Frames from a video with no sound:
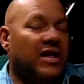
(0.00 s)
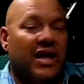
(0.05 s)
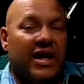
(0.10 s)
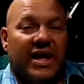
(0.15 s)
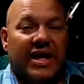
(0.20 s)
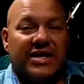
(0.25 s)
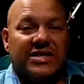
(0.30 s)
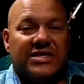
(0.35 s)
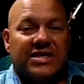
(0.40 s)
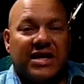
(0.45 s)

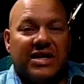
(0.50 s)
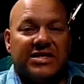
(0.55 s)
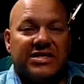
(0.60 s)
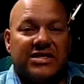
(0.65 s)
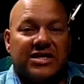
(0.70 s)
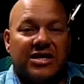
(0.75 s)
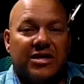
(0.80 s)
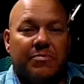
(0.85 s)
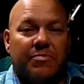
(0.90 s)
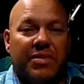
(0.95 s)
I guess
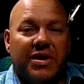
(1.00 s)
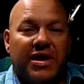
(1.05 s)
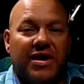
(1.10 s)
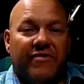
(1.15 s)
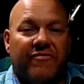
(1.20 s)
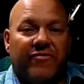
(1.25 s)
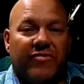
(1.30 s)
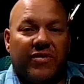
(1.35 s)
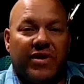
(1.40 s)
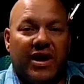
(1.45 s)
that's going to
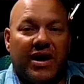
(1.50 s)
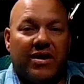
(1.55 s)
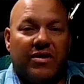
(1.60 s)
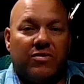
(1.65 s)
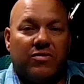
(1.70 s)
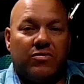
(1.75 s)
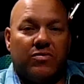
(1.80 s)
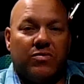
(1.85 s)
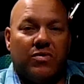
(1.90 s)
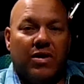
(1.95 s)
be it for
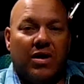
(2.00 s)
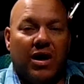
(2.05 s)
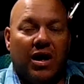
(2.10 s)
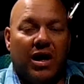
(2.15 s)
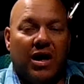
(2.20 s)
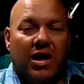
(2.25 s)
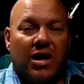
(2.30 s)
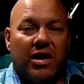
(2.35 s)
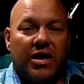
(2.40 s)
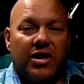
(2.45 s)
now.
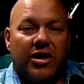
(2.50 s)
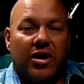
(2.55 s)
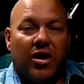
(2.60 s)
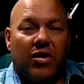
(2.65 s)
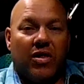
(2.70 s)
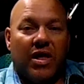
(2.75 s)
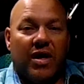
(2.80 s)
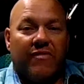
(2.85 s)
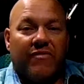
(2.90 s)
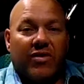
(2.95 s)
Uh,
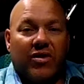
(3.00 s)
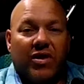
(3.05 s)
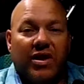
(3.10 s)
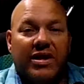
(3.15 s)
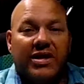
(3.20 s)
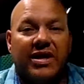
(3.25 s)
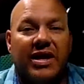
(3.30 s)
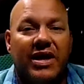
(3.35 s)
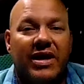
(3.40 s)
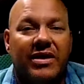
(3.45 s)
y'all have a
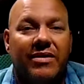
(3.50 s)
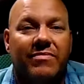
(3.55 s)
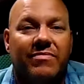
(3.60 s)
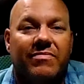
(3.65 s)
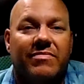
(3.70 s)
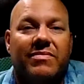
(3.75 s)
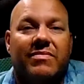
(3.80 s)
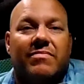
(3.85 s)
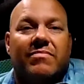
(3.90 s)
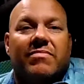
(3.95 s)
great day.
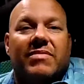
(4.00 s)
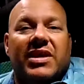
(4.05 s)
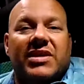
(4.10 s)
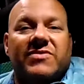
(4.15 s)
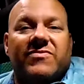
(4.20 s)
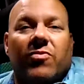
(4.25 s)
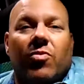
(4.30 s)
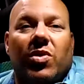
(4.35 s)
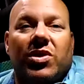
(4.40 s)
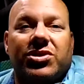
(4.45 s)

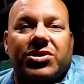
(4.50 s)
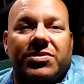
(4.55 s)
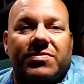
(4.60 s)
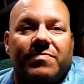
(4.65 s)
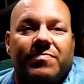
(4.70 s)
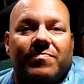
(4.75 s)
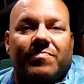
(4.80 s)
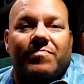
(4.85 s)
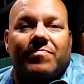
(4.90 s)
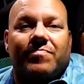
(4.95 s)
Thanks for watching.